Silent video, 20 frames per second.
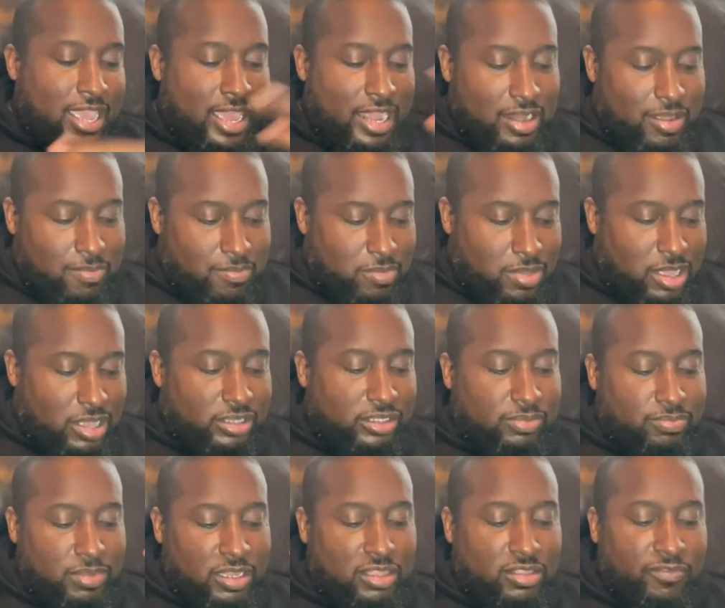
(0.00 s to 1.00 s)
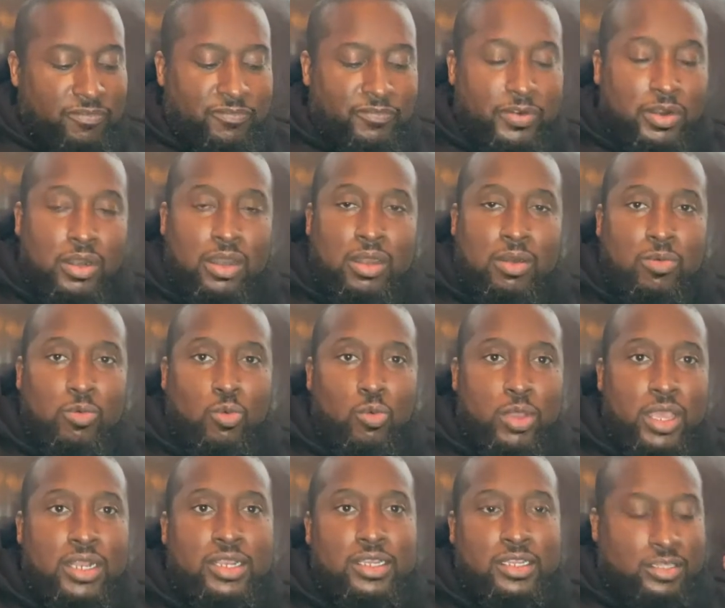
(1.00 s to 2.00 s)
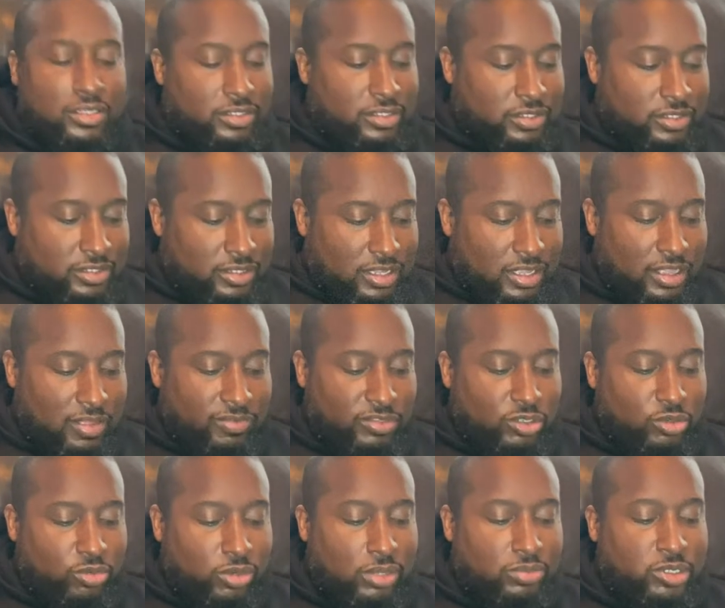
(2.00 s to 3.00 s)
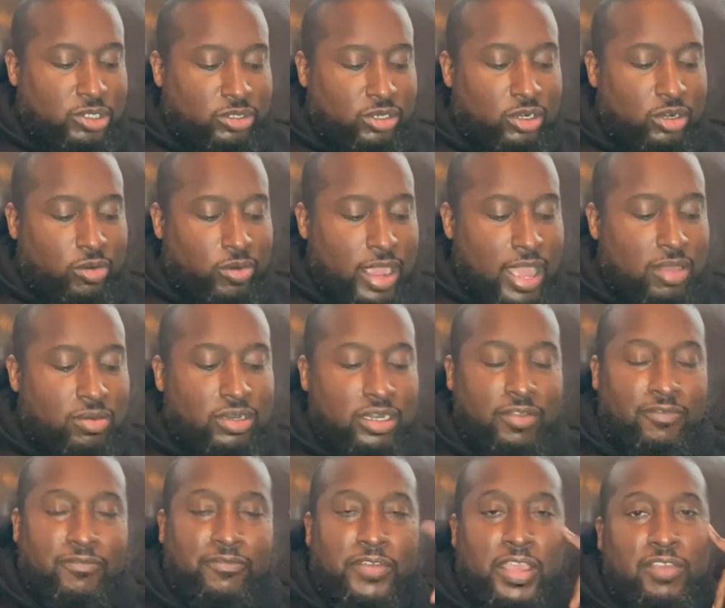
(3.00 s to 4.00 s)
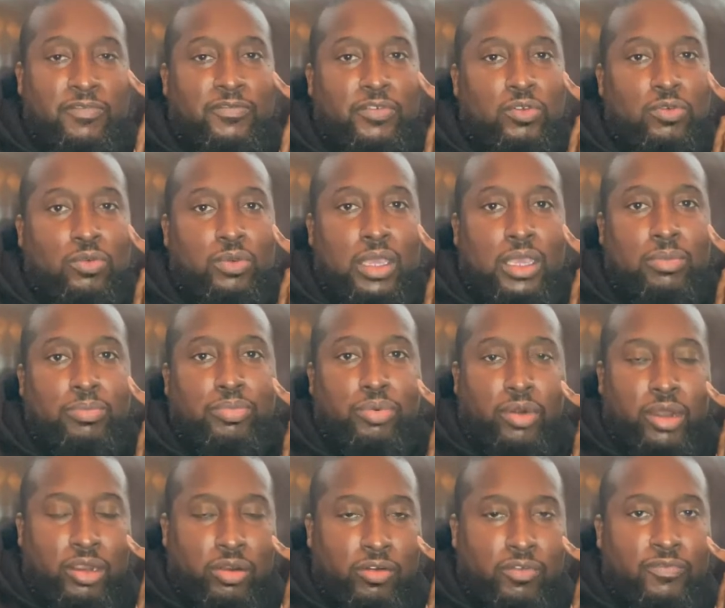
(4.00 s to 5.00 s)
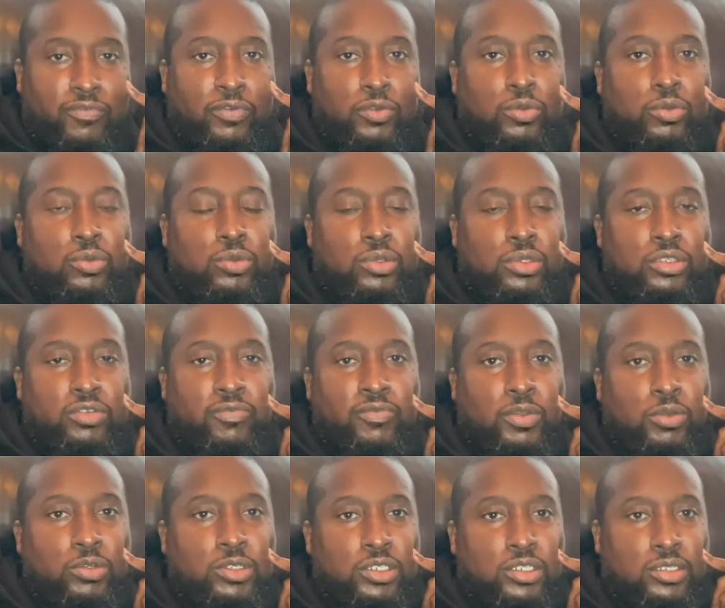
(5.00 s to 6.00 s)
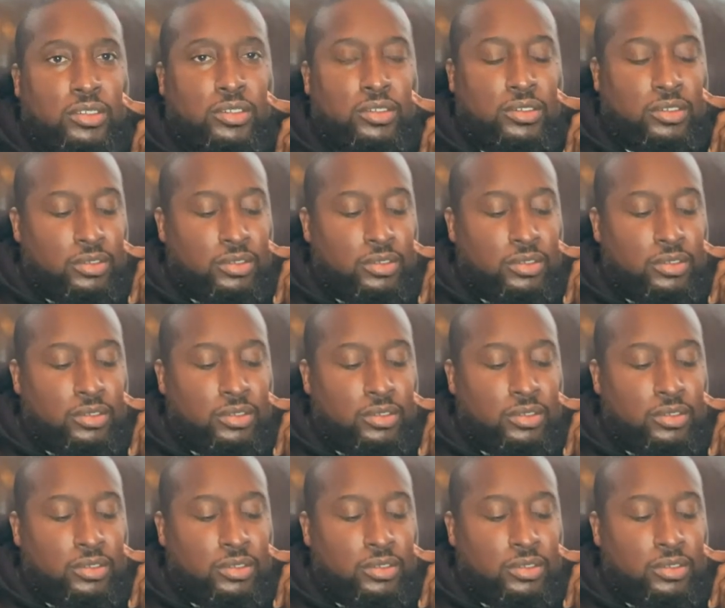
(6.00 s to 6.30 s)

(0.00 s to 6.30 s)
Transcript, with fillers: and it must be the firm witness of Scripture grounded in faithful and prayerful devotion.